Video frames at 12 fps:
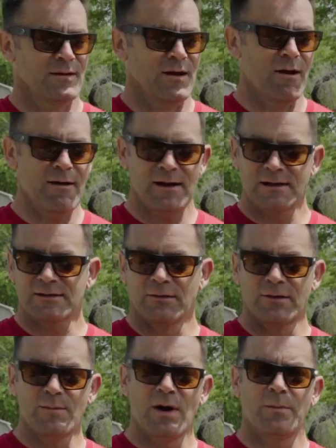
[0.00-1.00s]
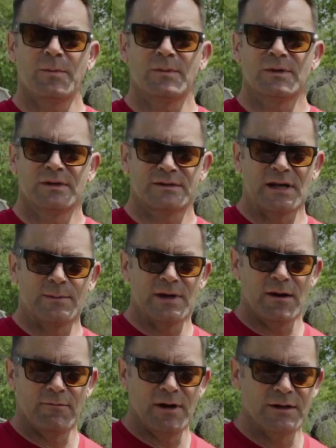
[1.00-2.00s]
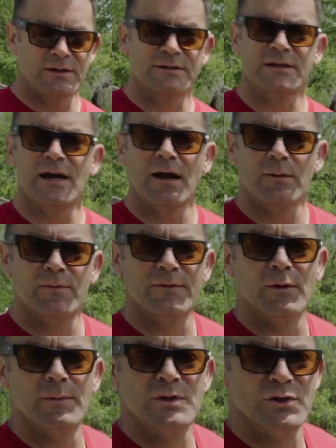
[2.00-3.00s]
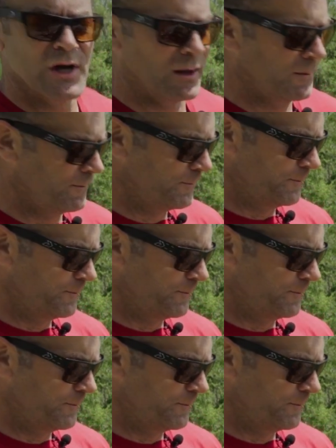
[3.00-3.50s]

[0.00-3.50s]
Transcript: All right, let's load them up, send them down range and see how they perform in gel.